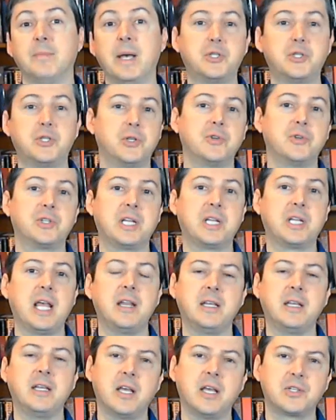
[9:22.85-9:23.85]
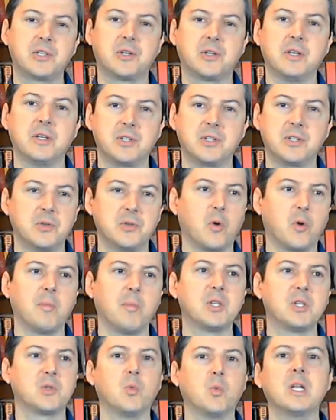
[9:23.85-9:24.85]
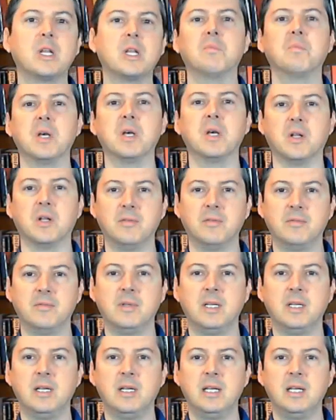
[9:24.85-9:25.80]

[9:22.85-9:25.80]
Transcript: Imagine you're standing next to this enormous windmill,